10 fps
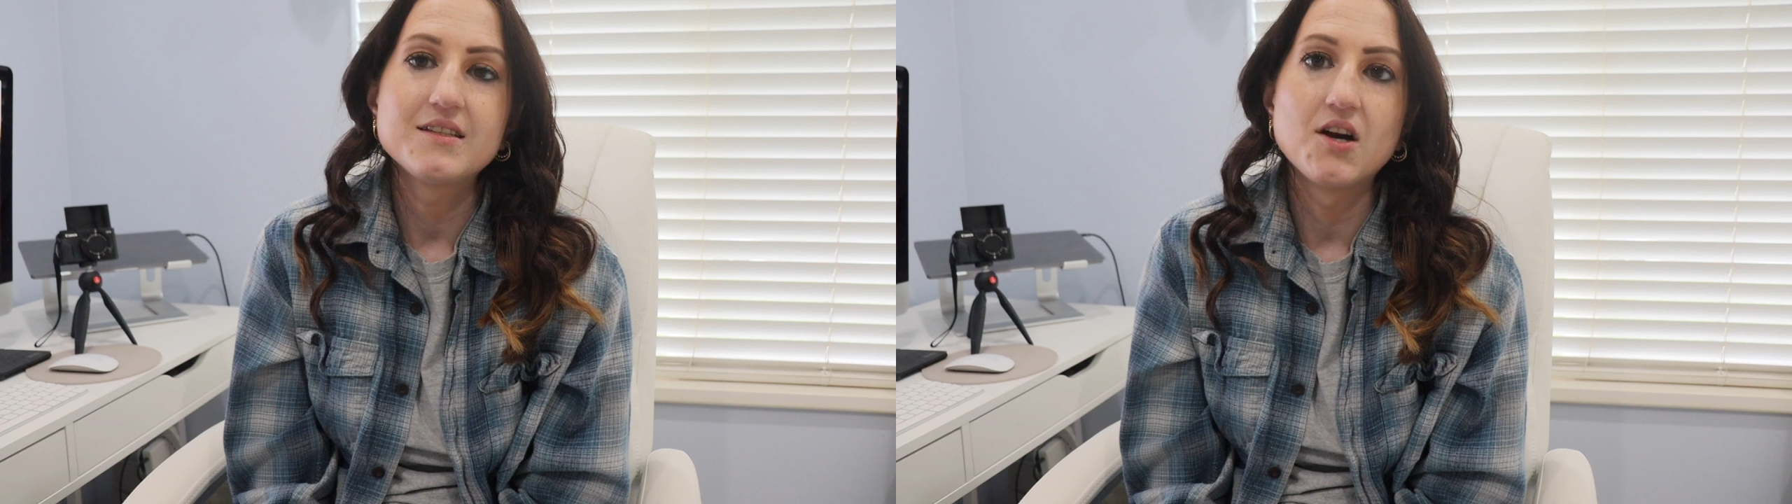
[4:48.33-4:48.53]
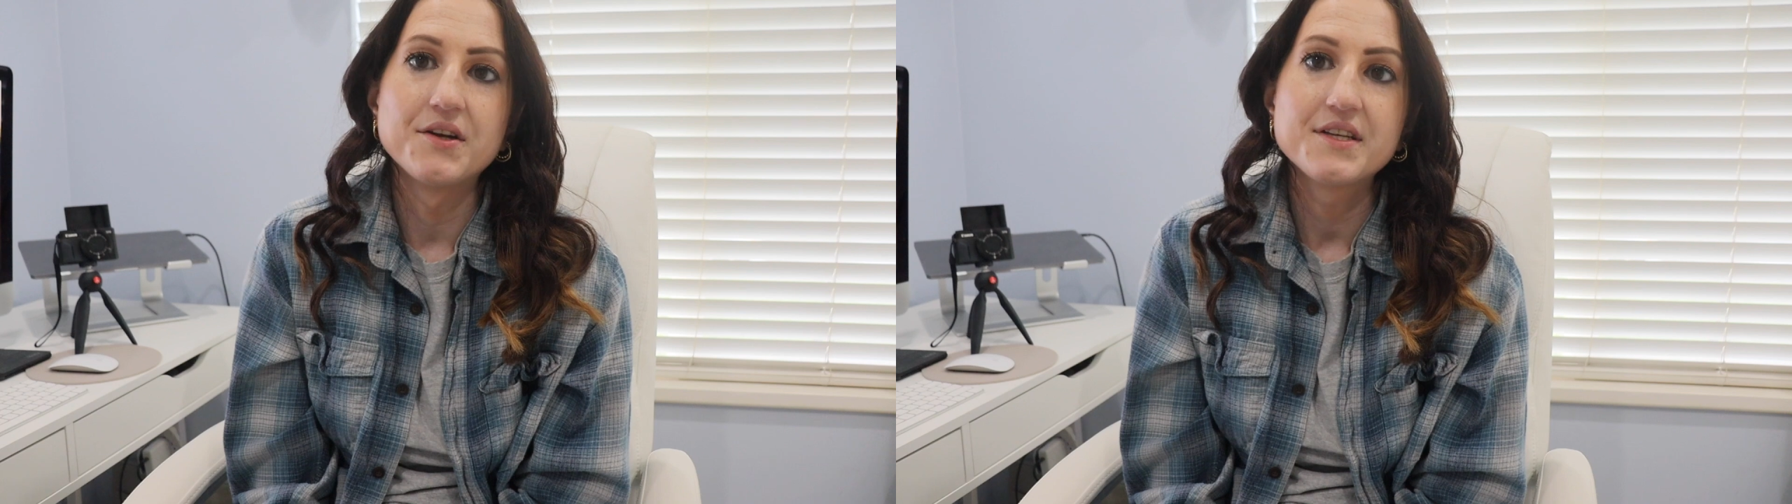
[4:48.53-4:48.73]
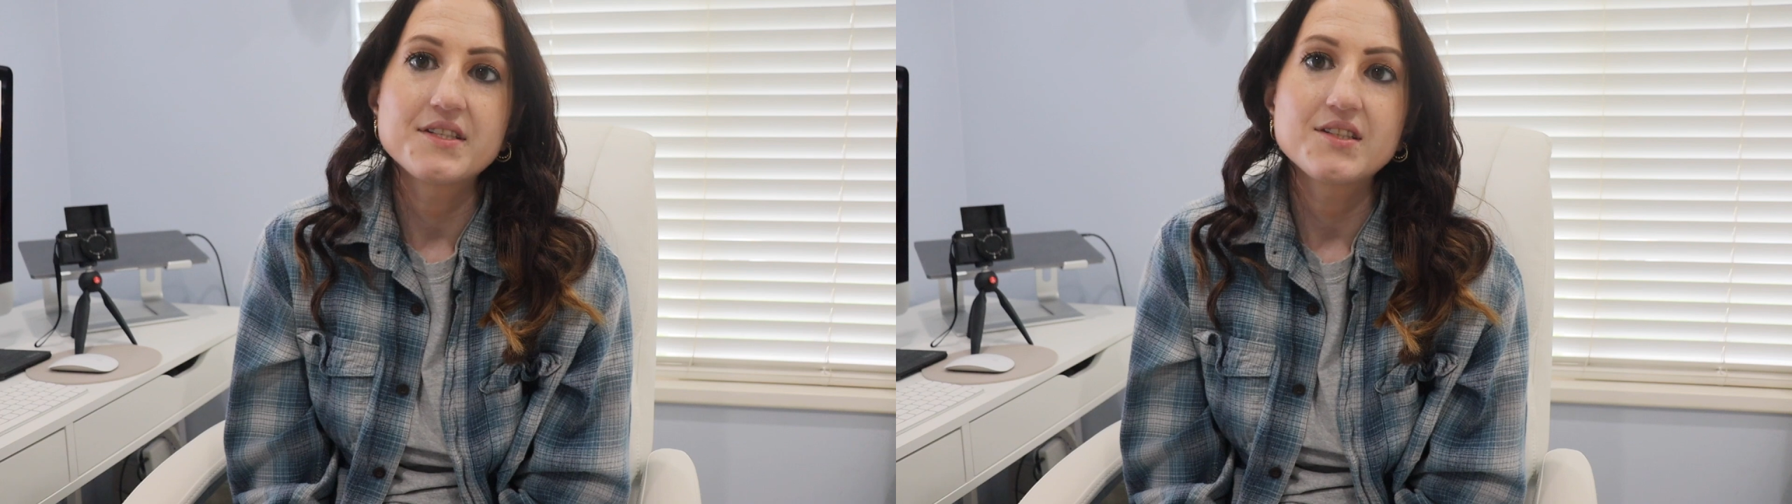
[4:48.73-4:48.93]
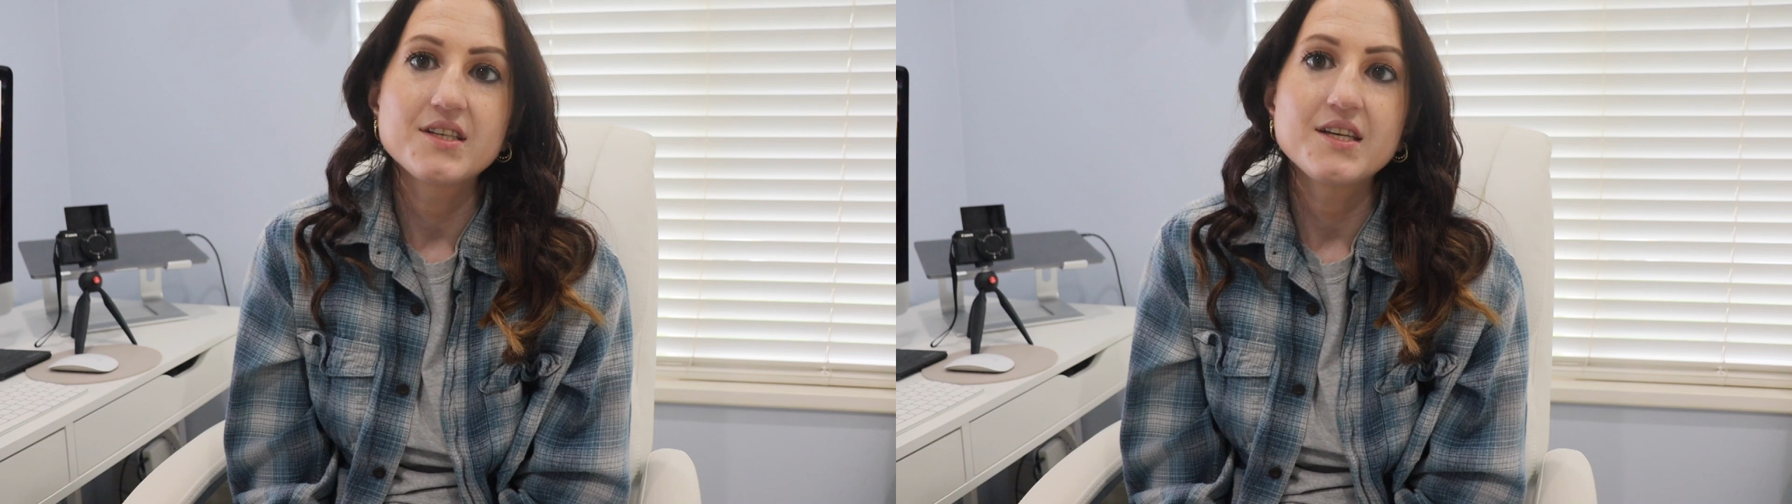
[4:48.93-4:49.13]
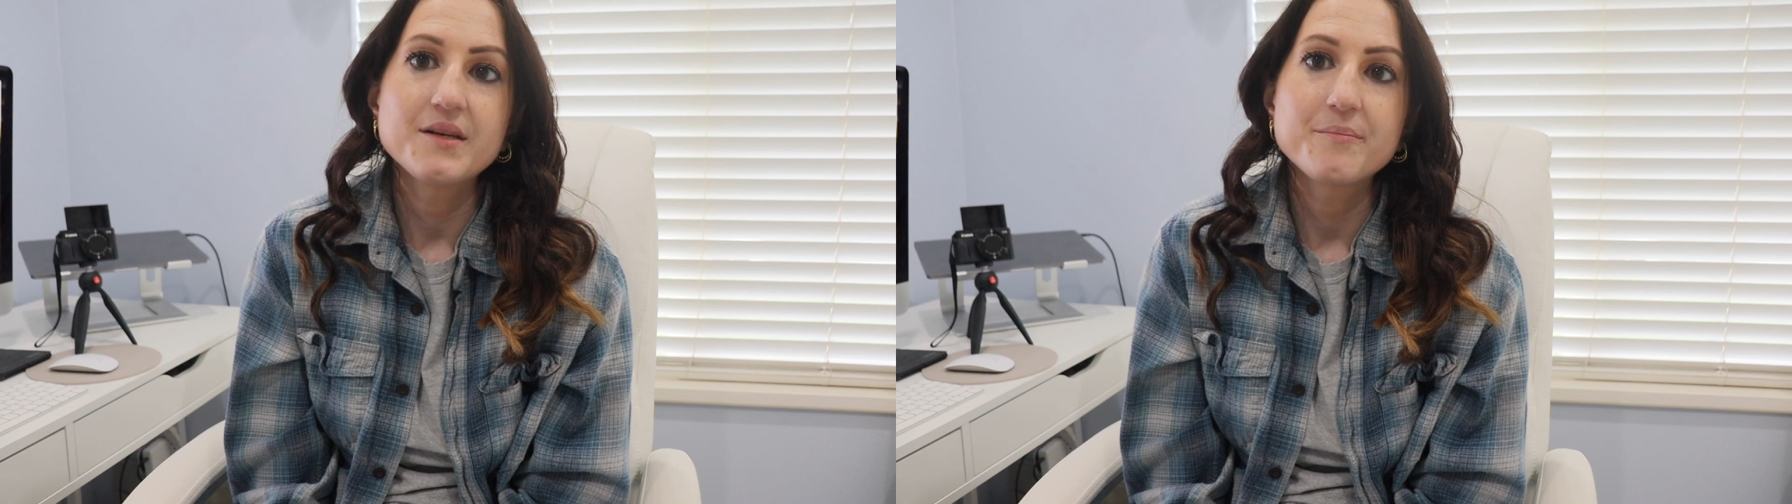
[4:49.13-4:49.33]

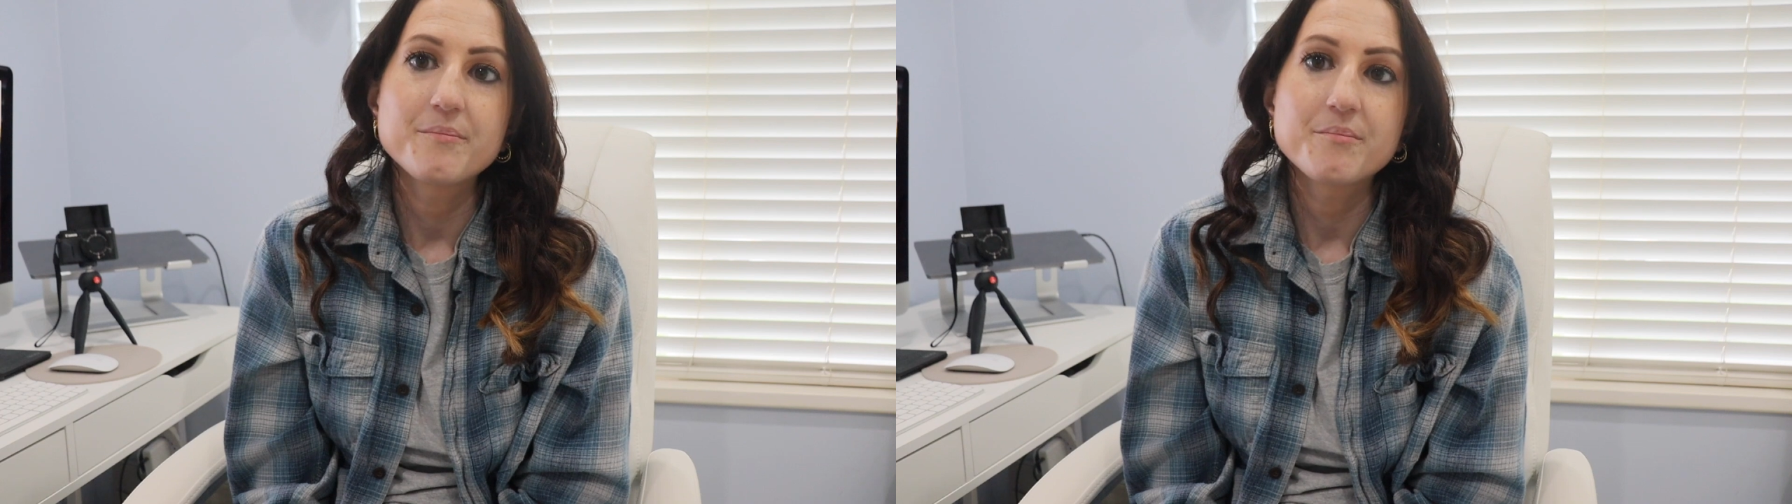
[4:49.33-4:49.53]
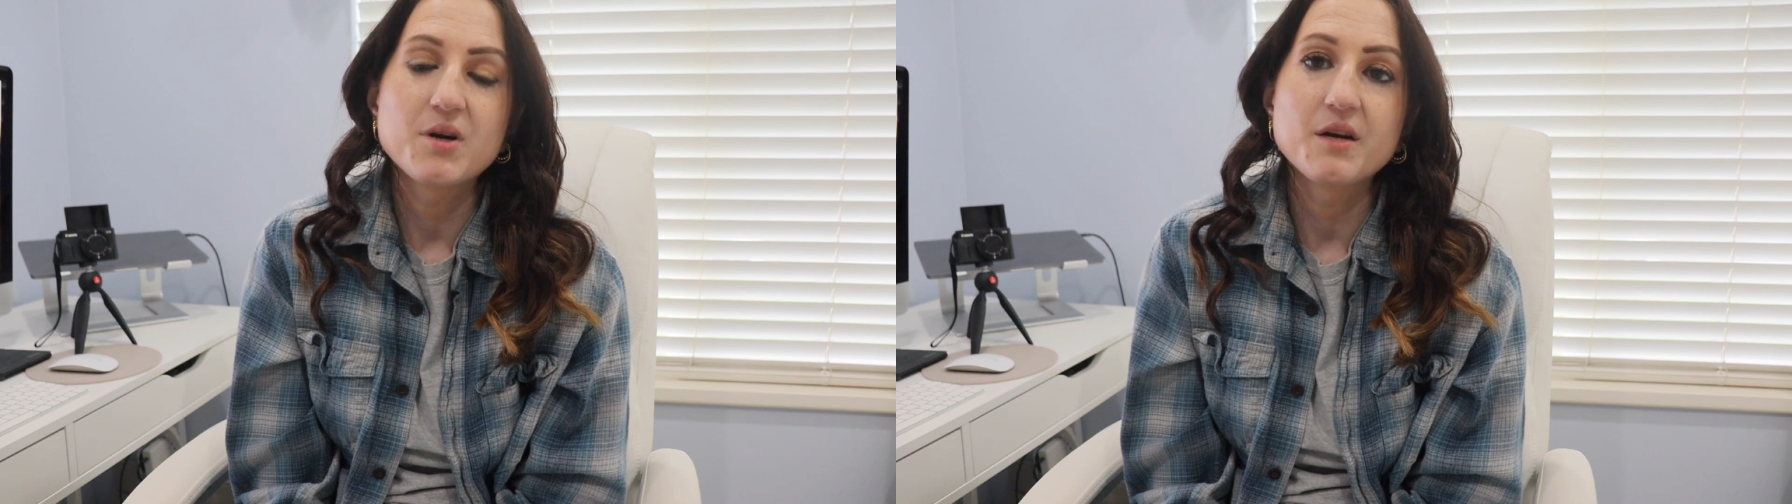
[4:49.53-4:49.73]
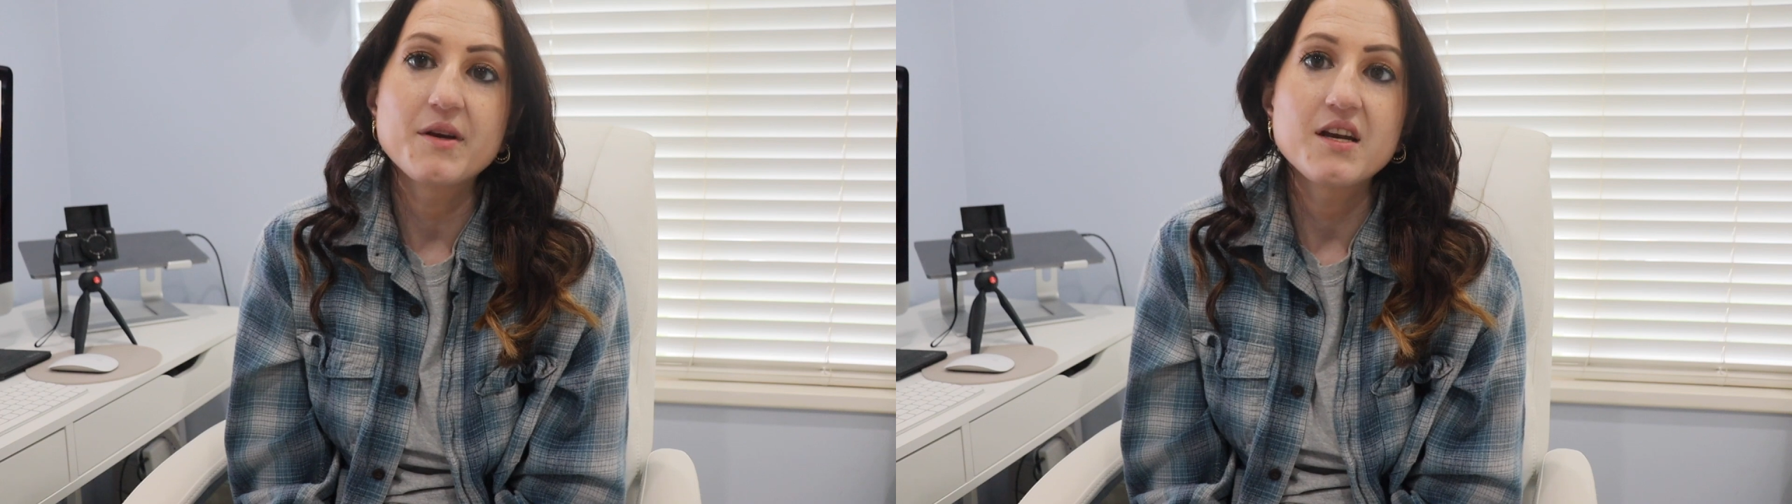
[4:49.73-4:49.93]
honestly probably